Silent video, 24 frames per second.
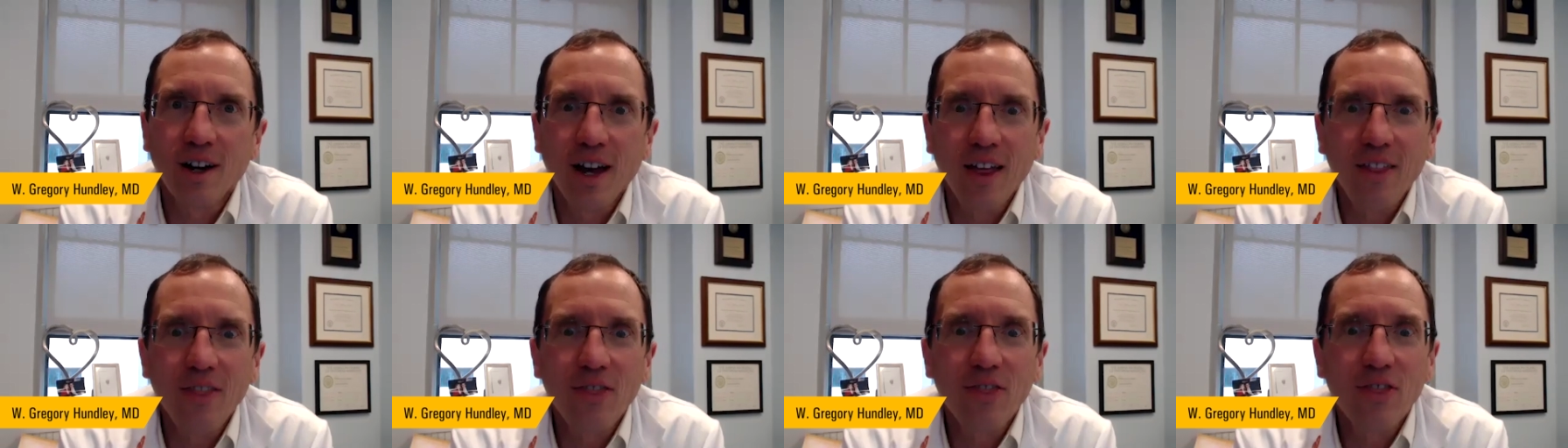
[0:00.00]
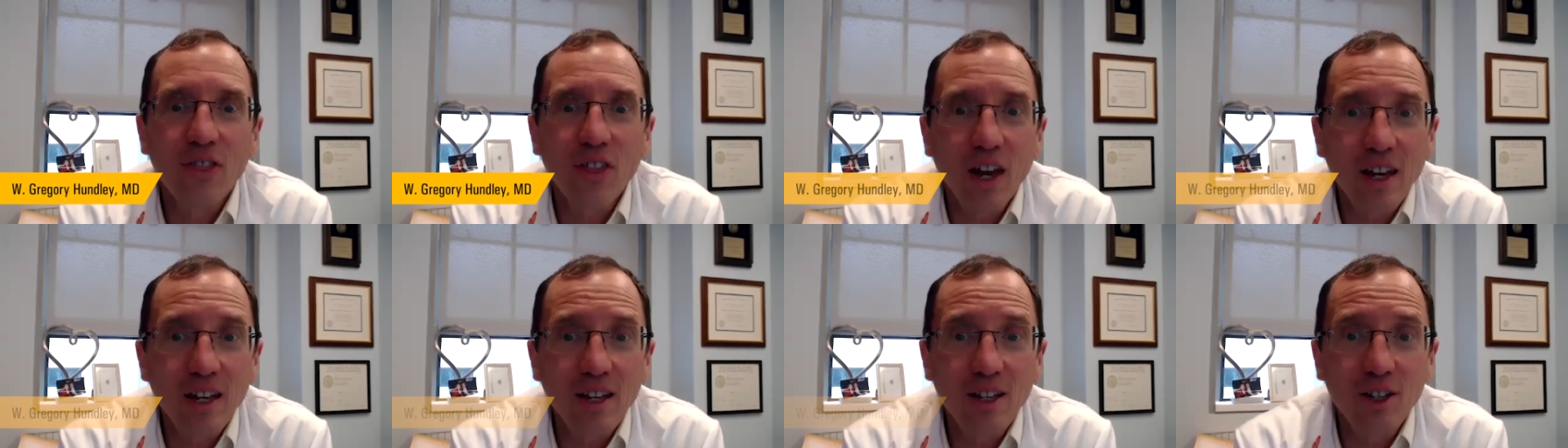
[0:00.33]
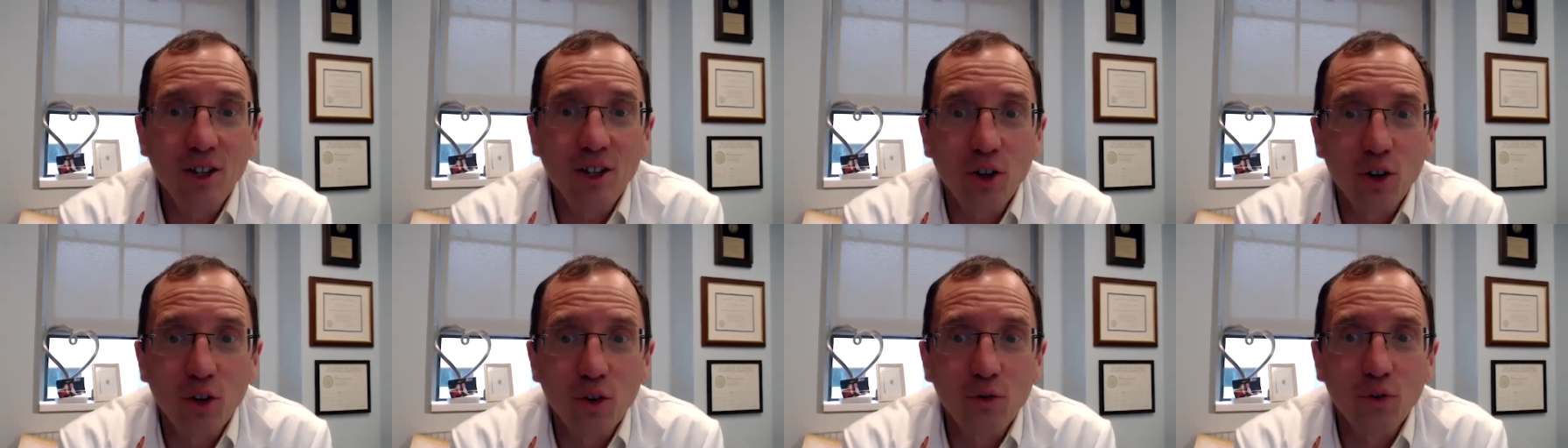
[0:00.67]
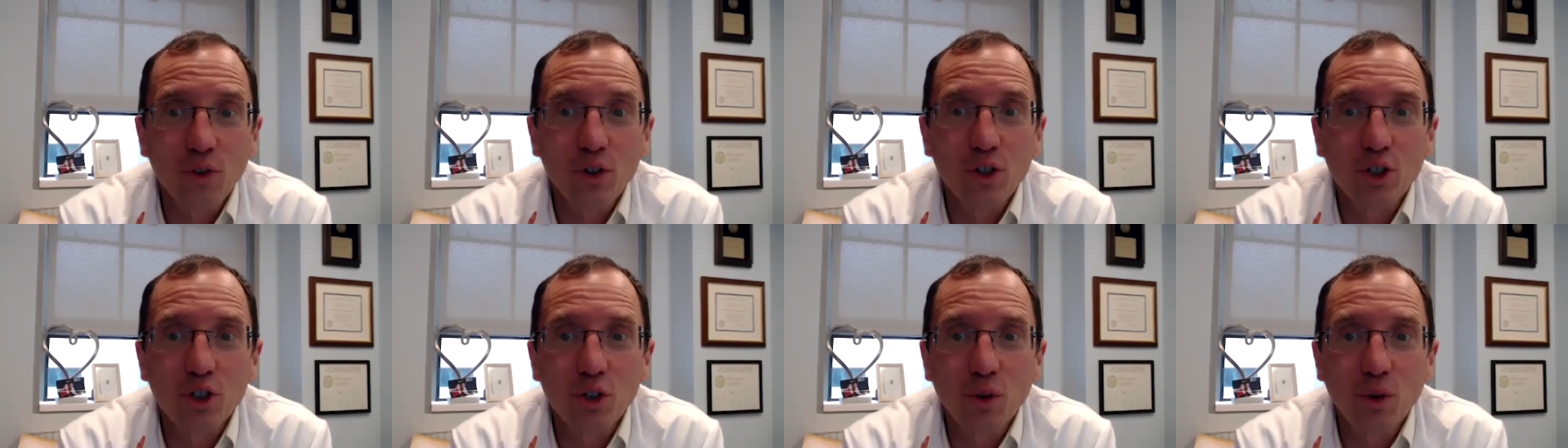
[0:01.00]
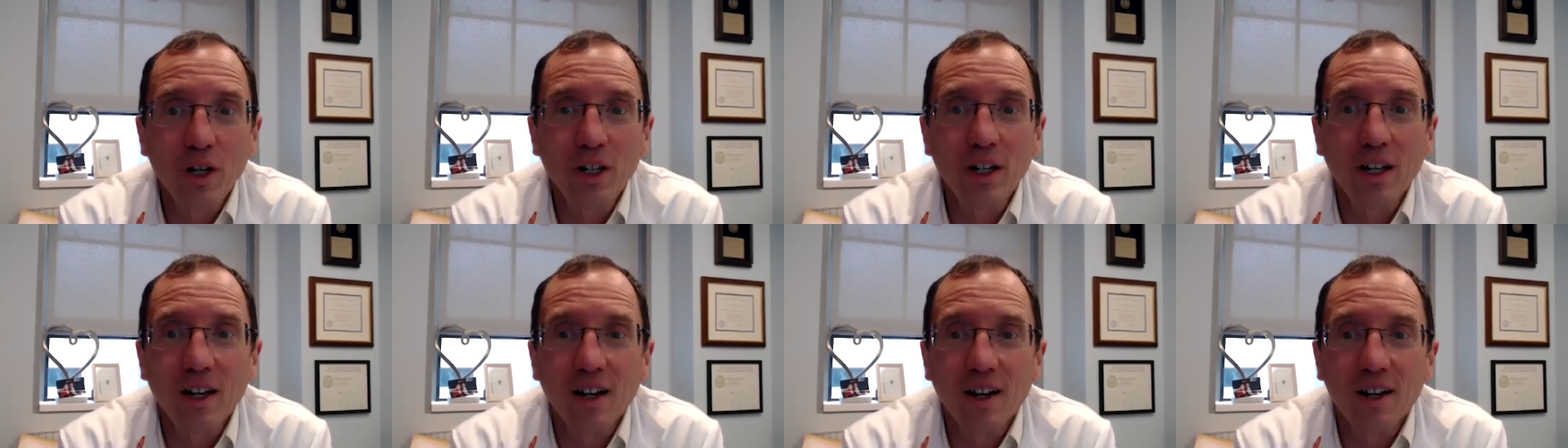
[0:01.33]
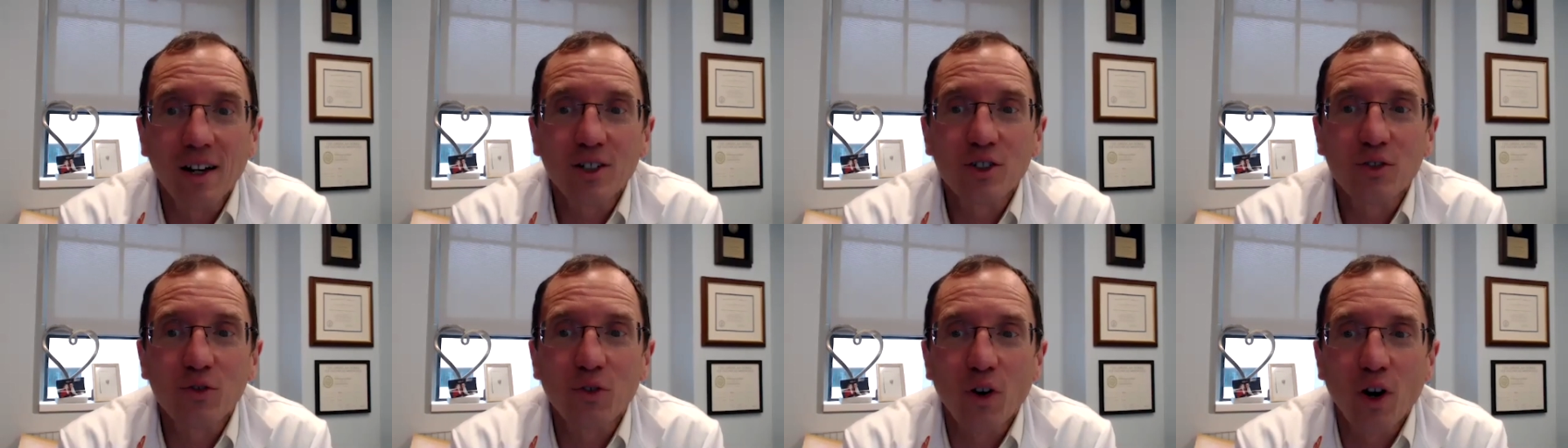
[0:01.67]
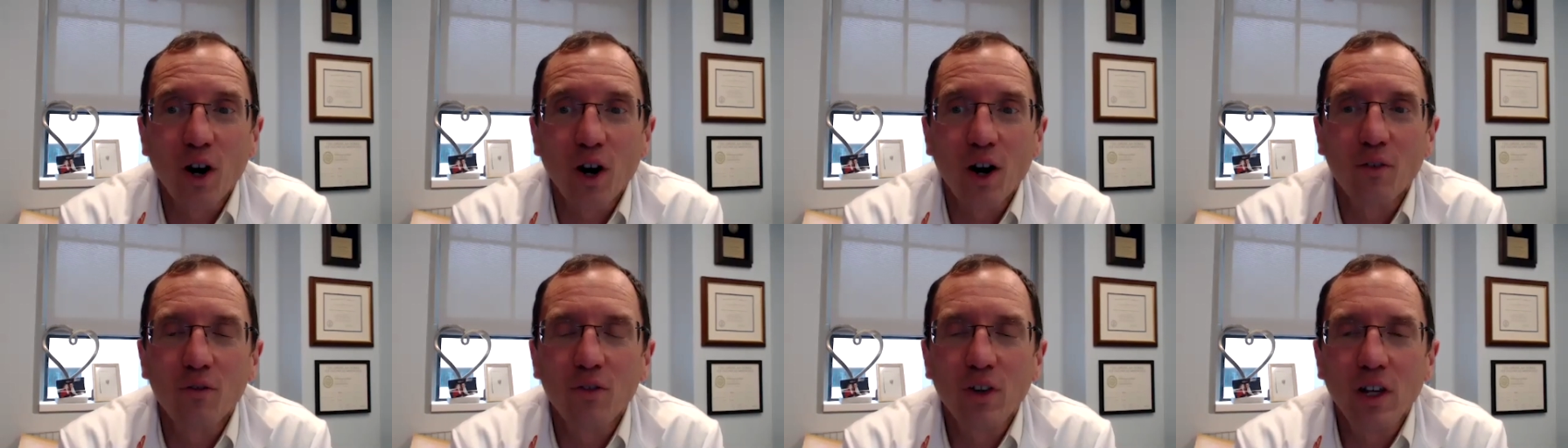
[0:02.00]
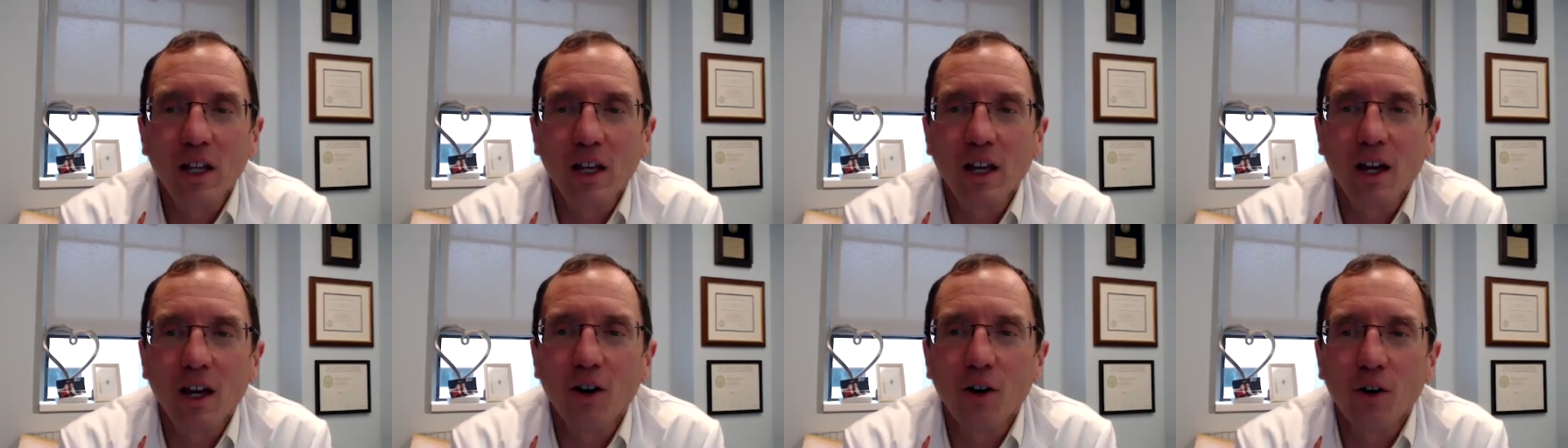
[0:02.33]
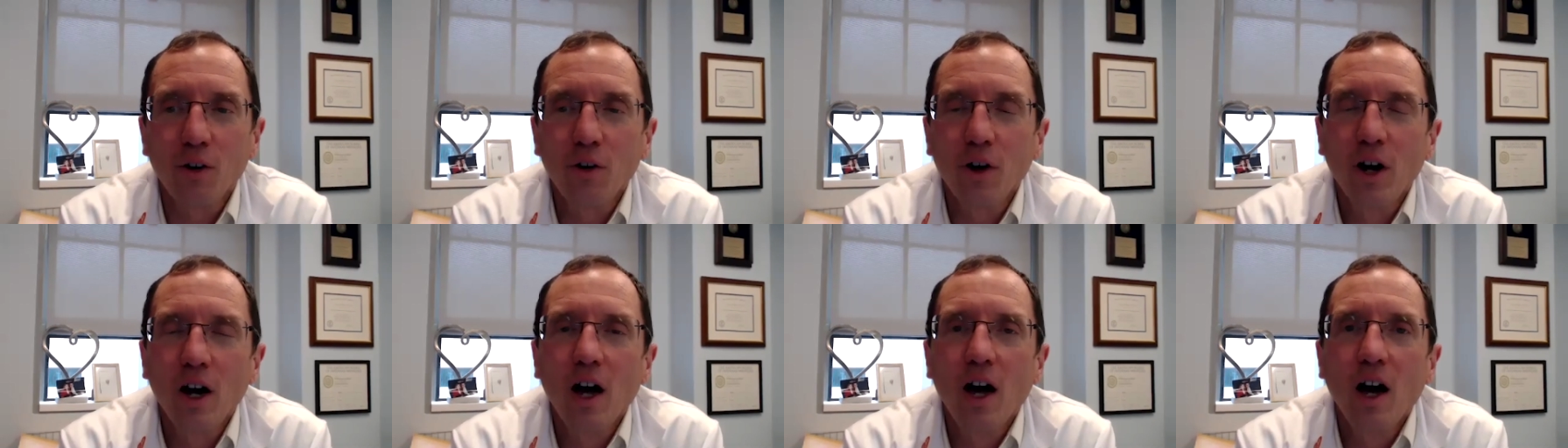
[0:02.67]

and thank you for joining us for our video,